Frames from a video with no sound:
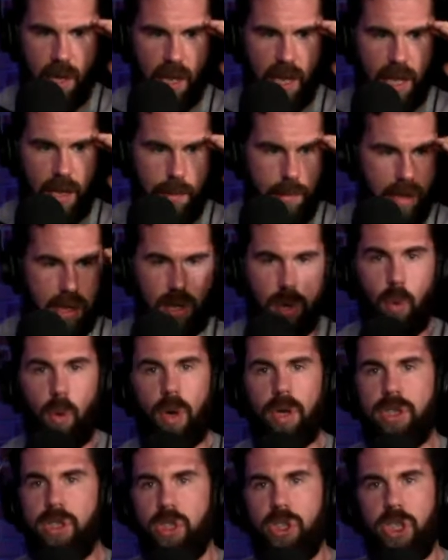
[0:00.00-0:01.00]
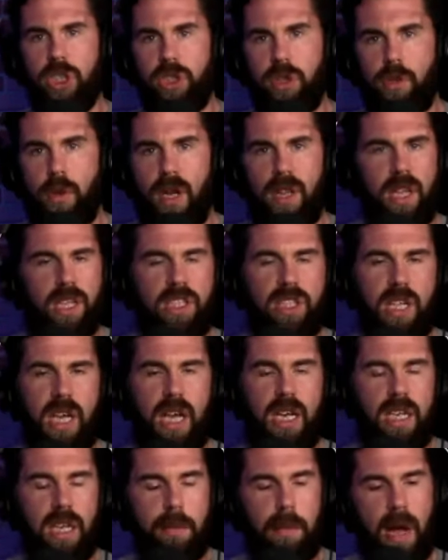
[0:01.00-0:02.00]
a mentor in jiu-jitsu right that's the
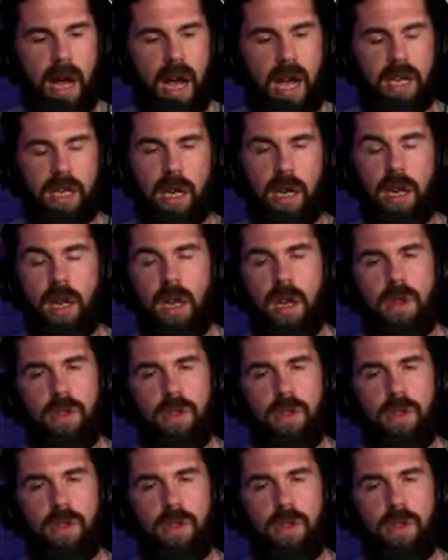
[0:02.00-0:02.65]
idea behind it